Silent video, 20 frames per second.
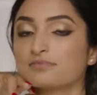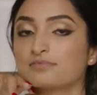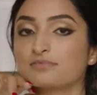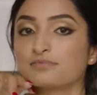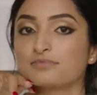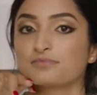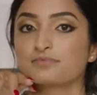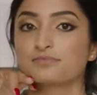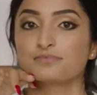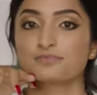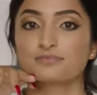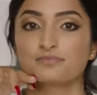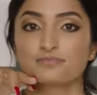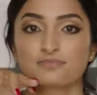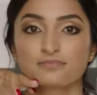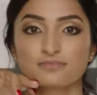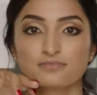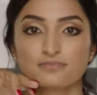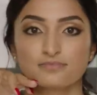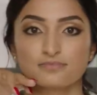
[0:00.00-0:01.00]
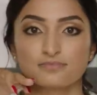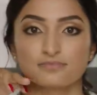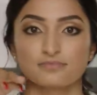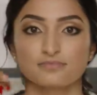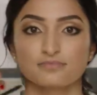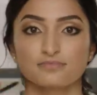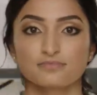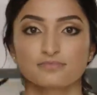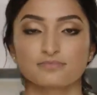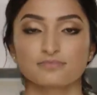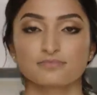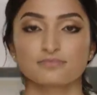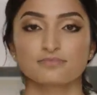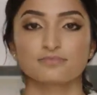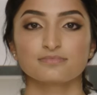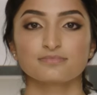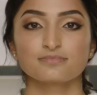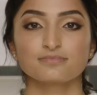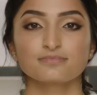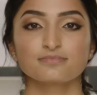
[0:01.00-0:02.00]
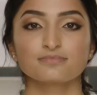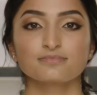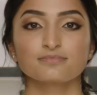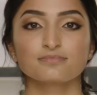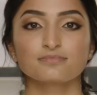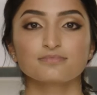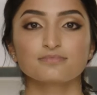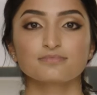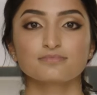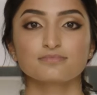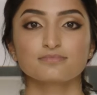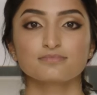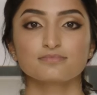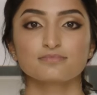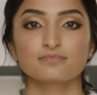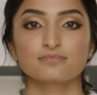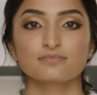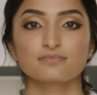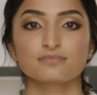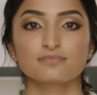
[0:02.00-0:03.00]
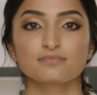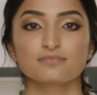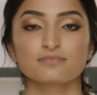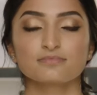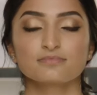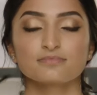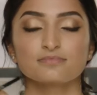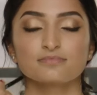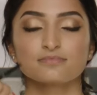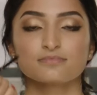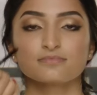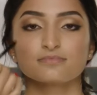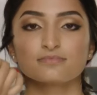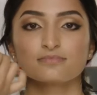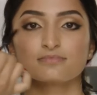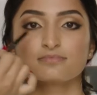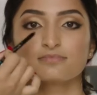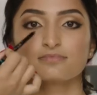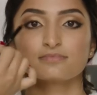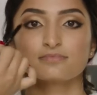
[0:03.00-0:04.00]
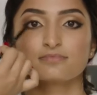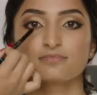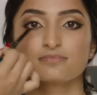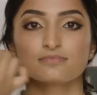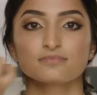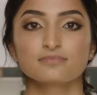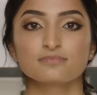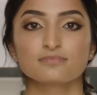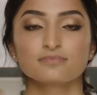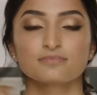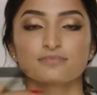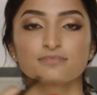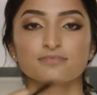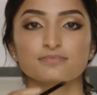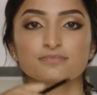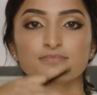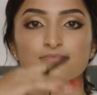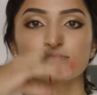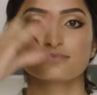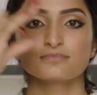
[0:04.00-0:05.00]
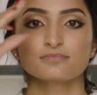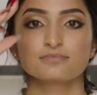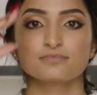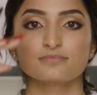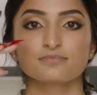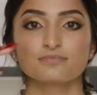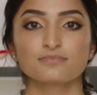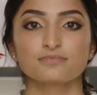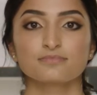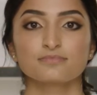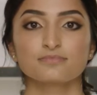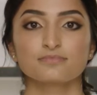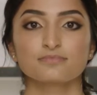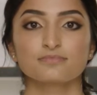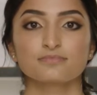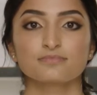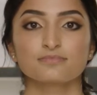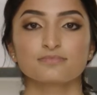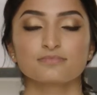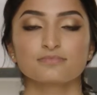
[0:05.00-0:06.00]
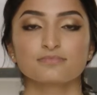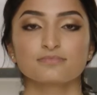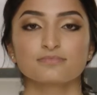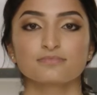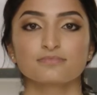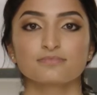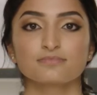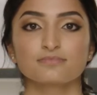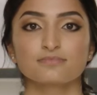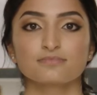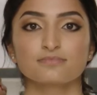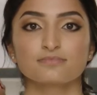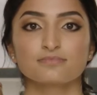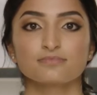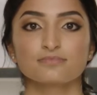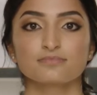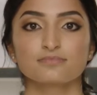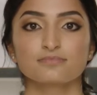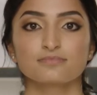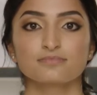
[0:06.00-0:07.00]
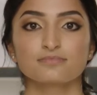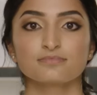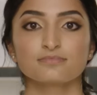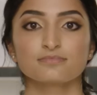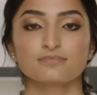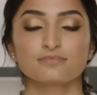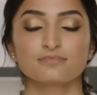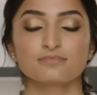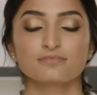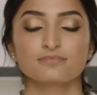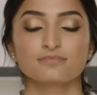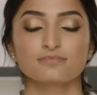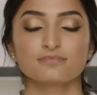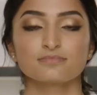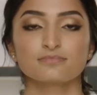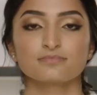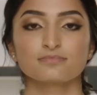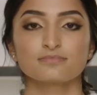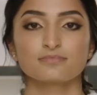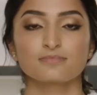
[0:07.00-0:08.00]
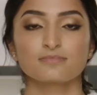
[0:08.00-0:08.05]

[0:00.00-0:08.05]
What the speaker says: (silent)